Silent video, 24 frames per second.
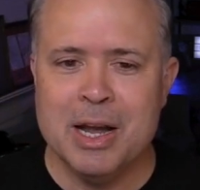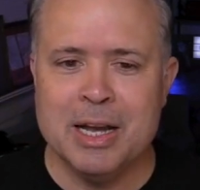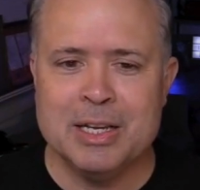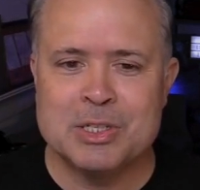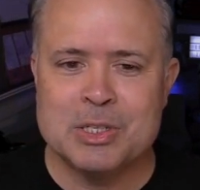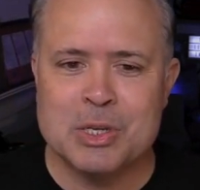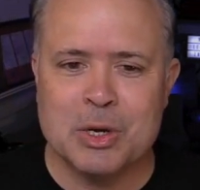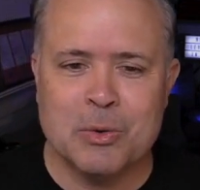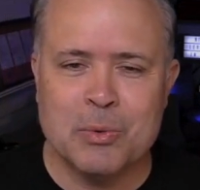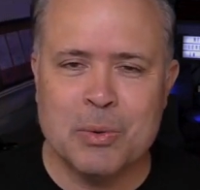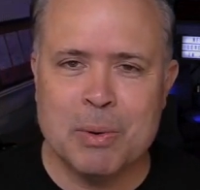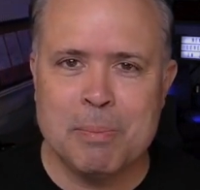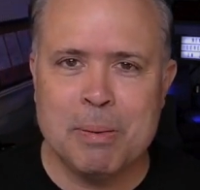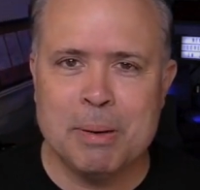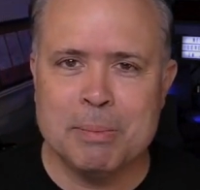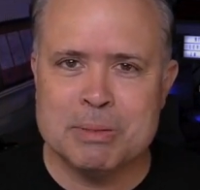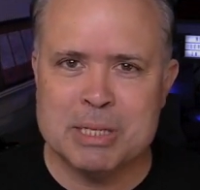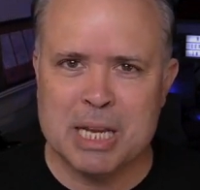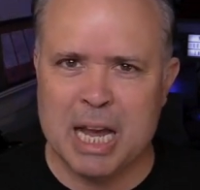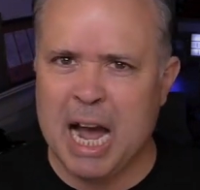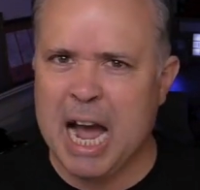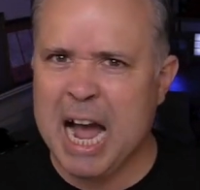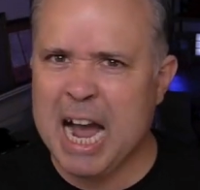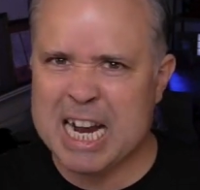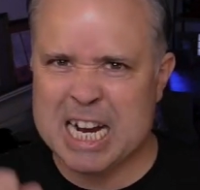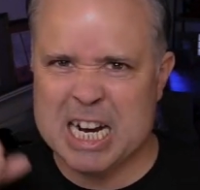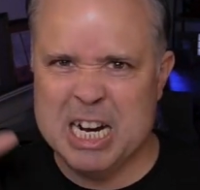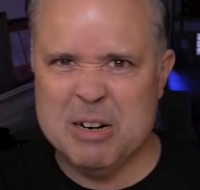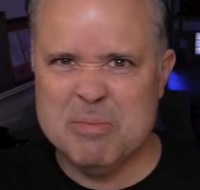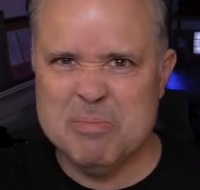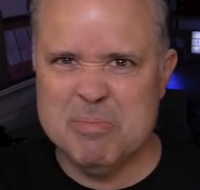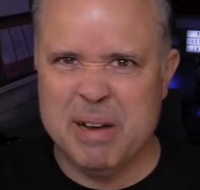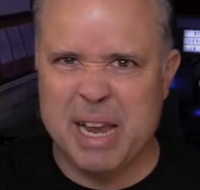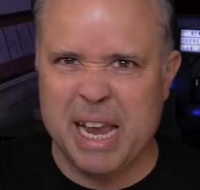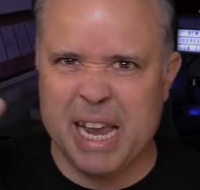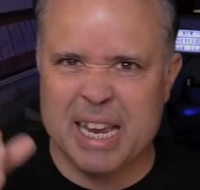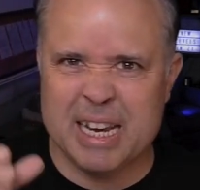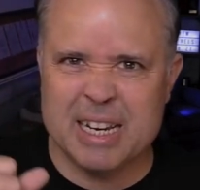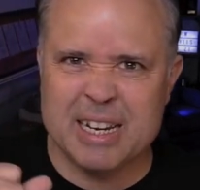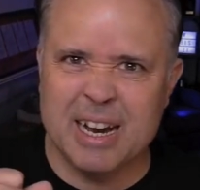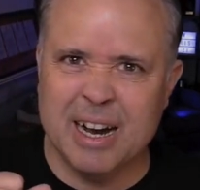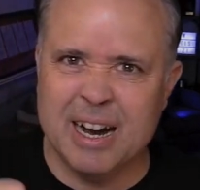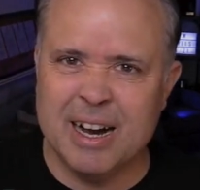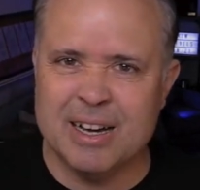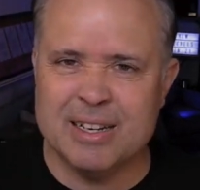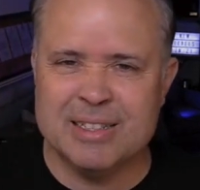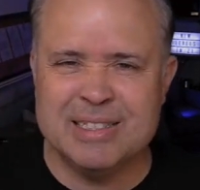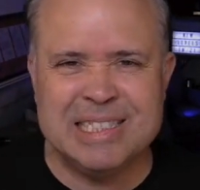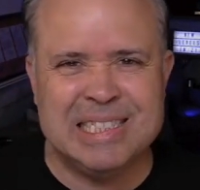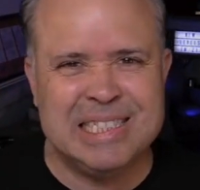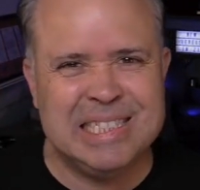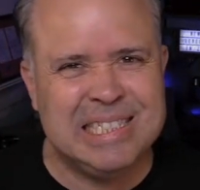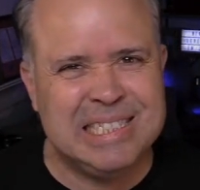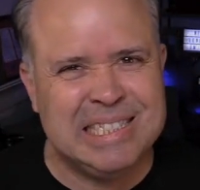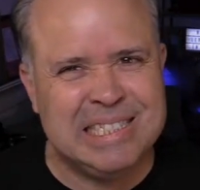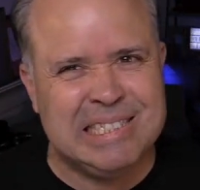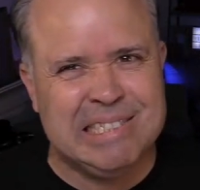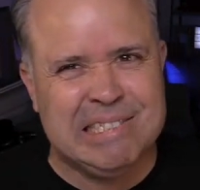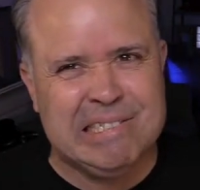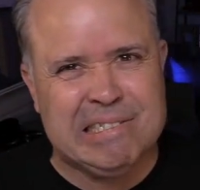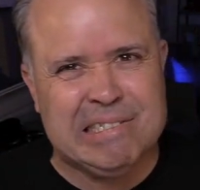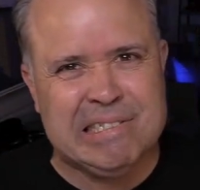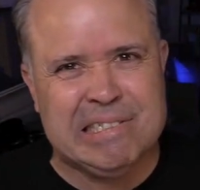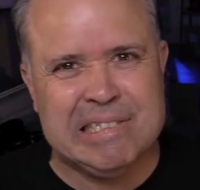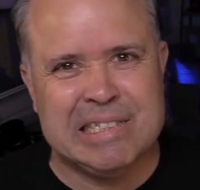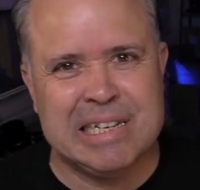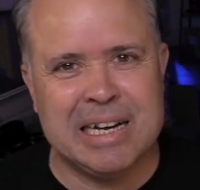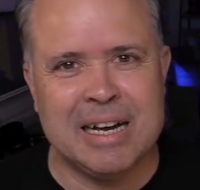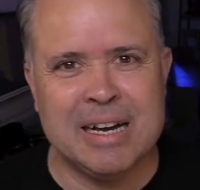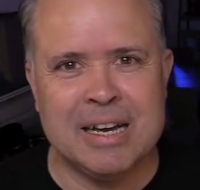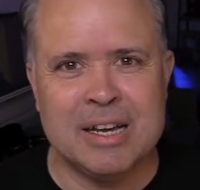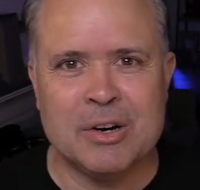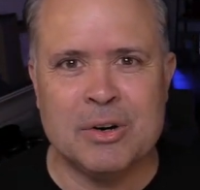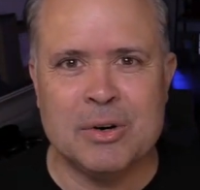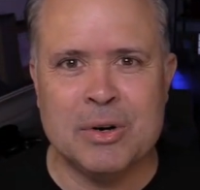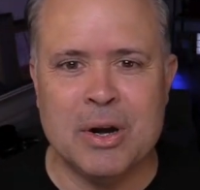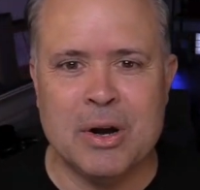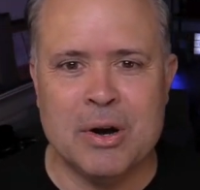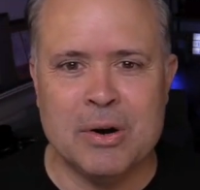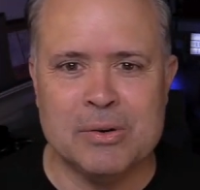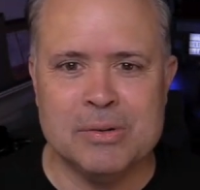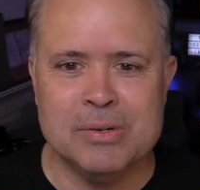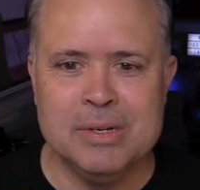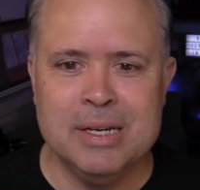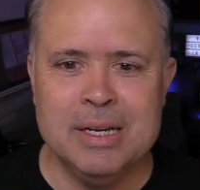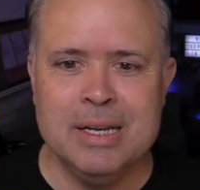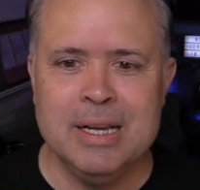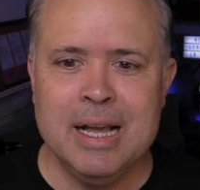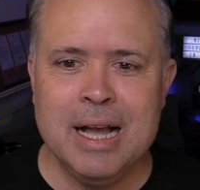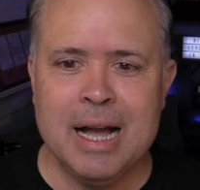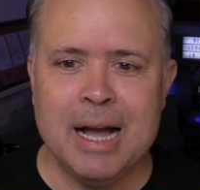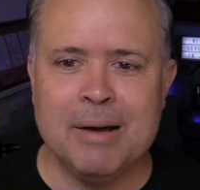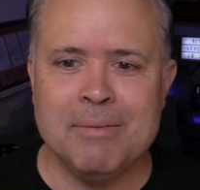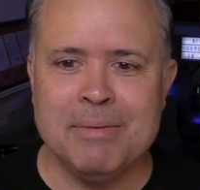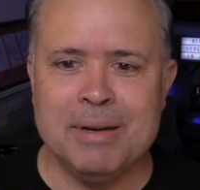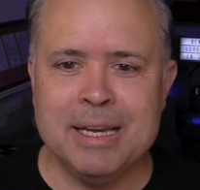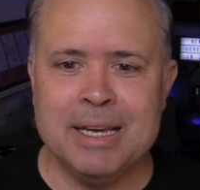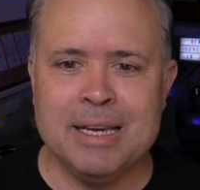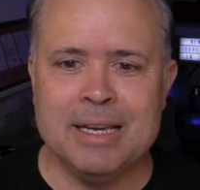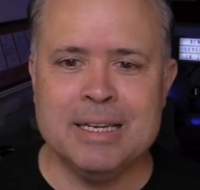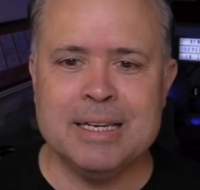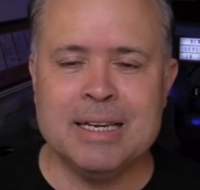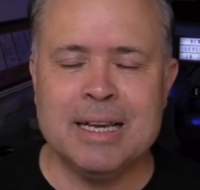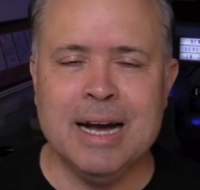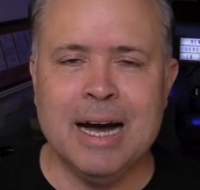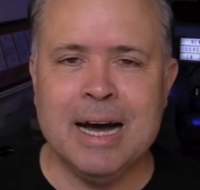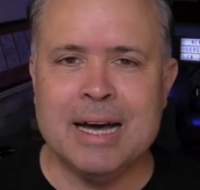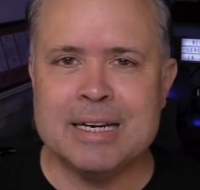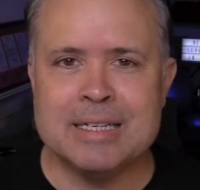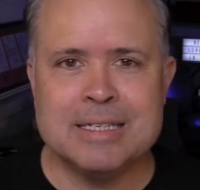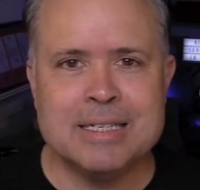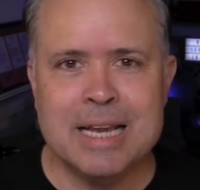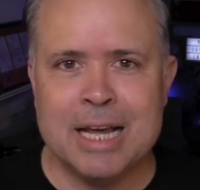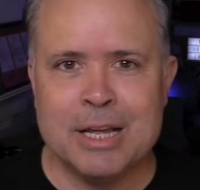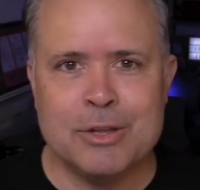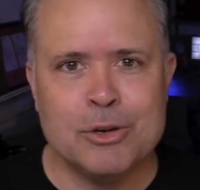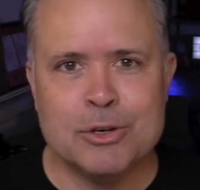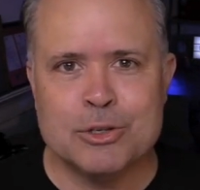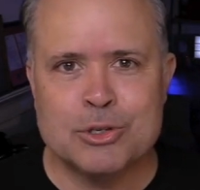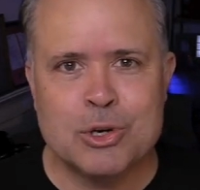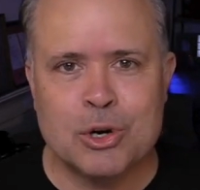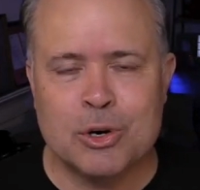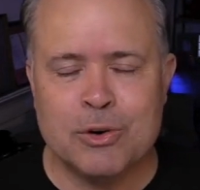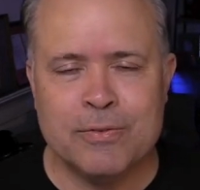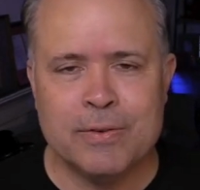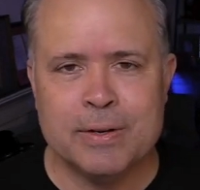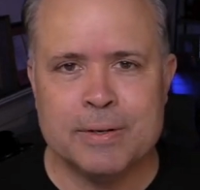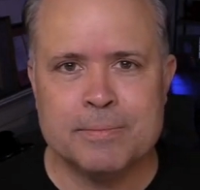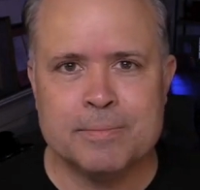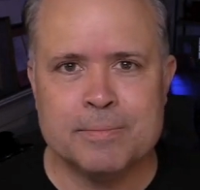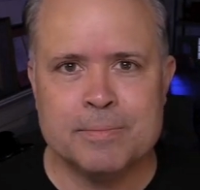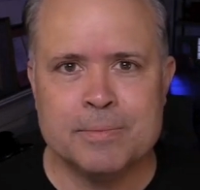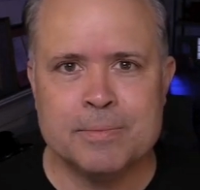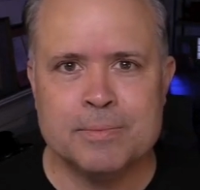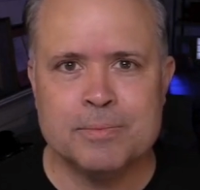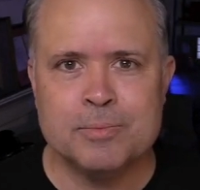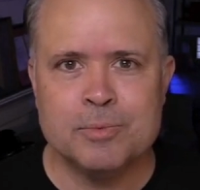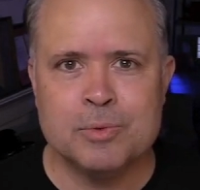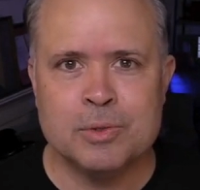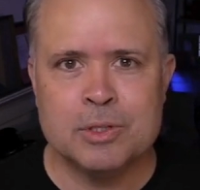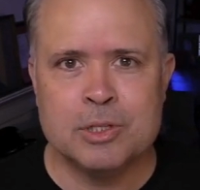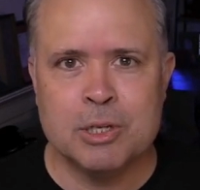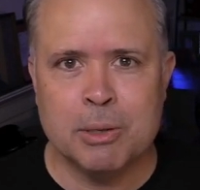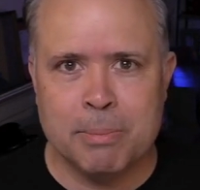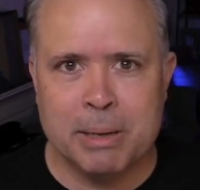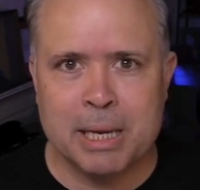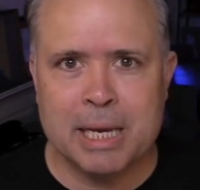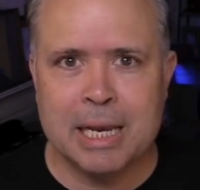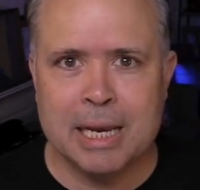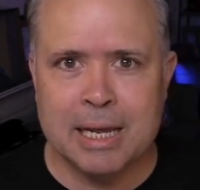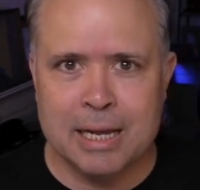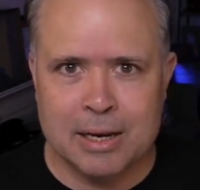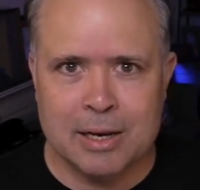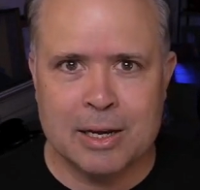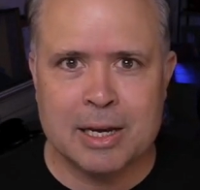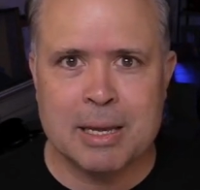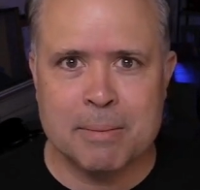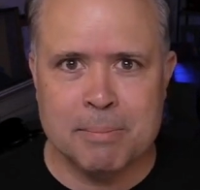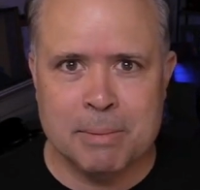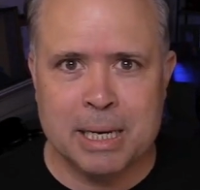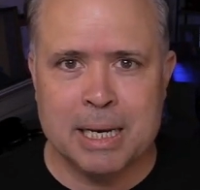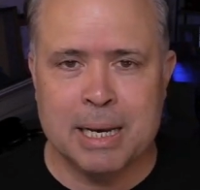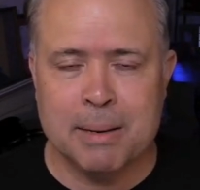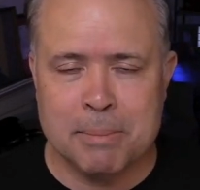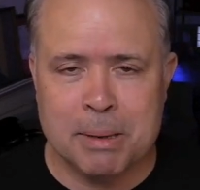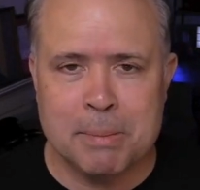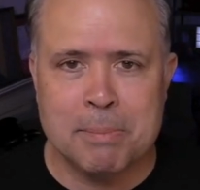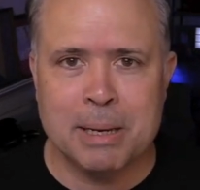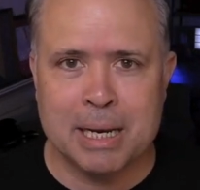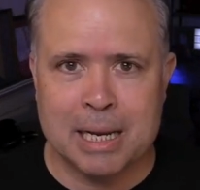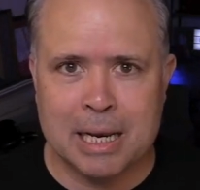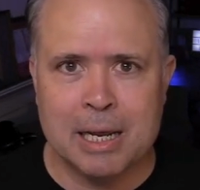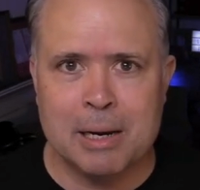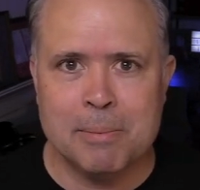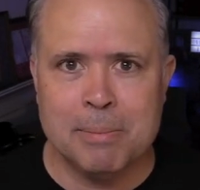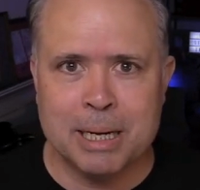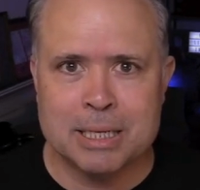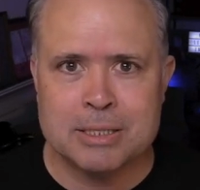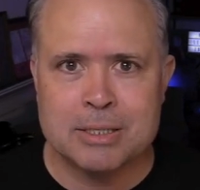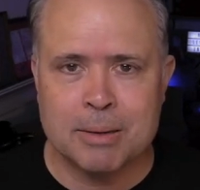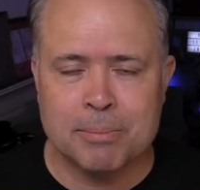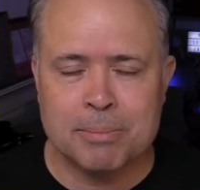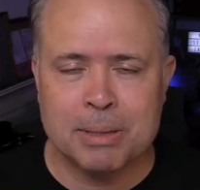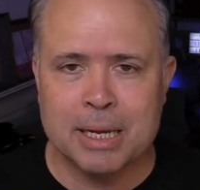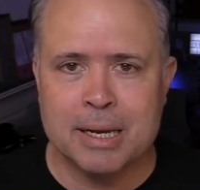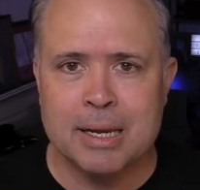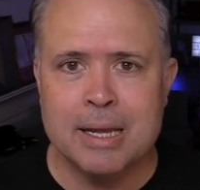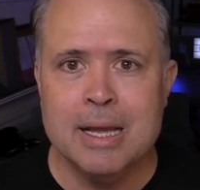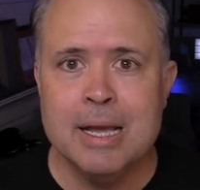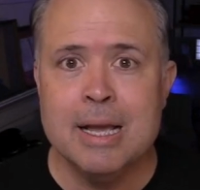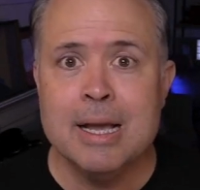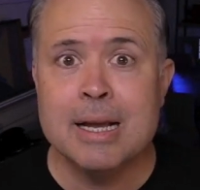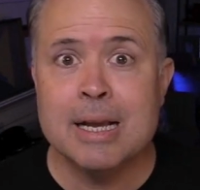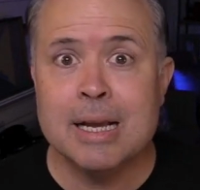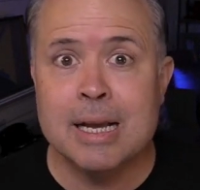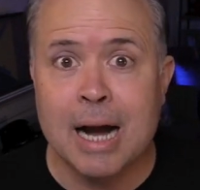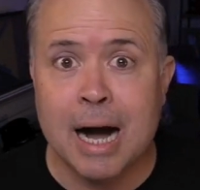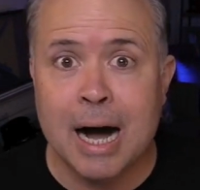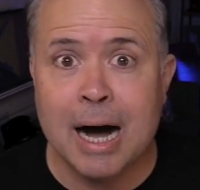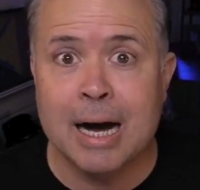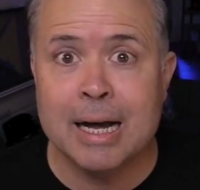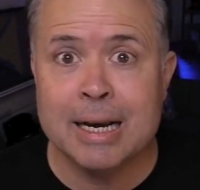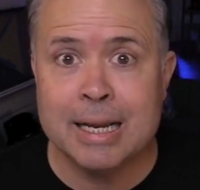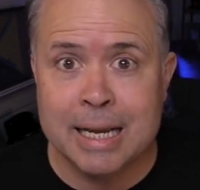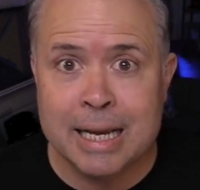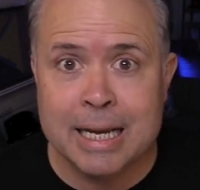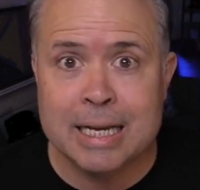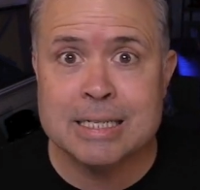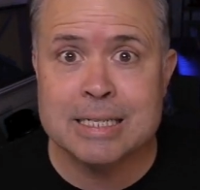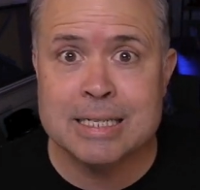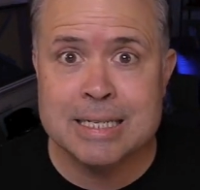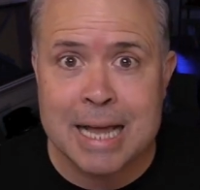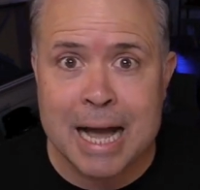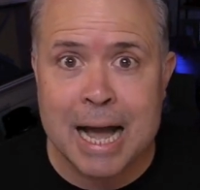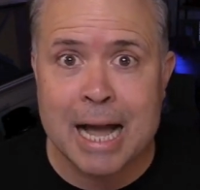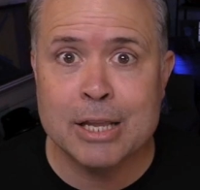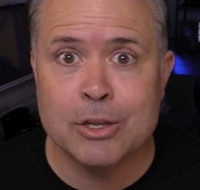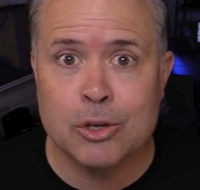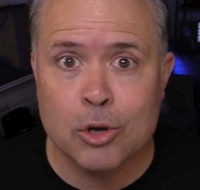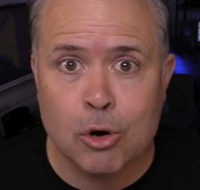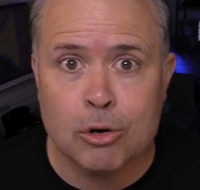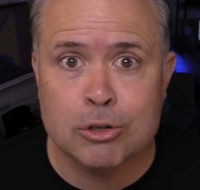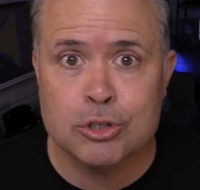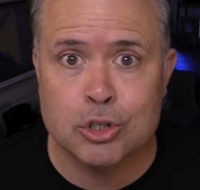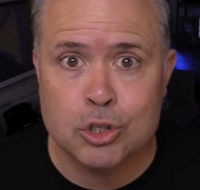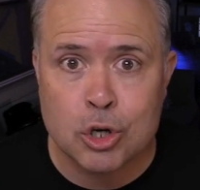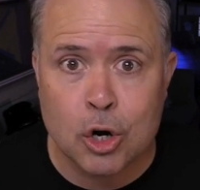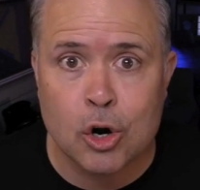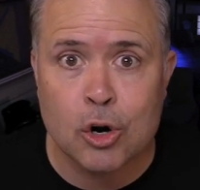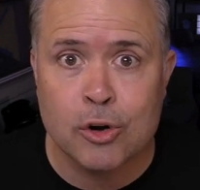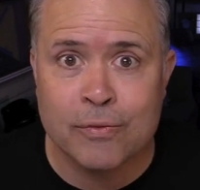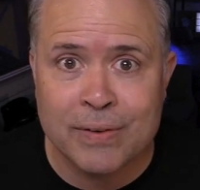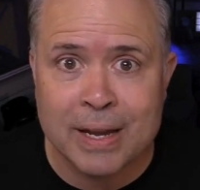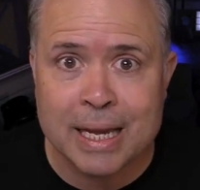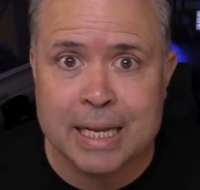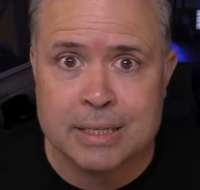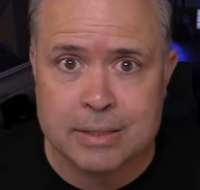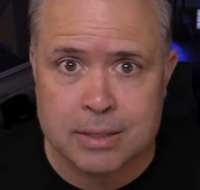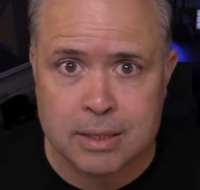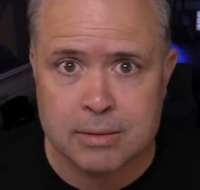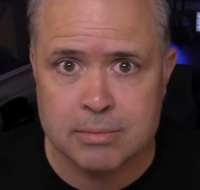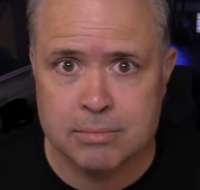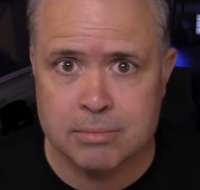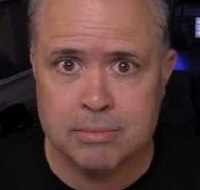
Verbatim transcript: and so when people say, I command God, eh, I don't know. I mean, God is not your servant. To be clear, look at me. Let me be clear about something. God is not your servant.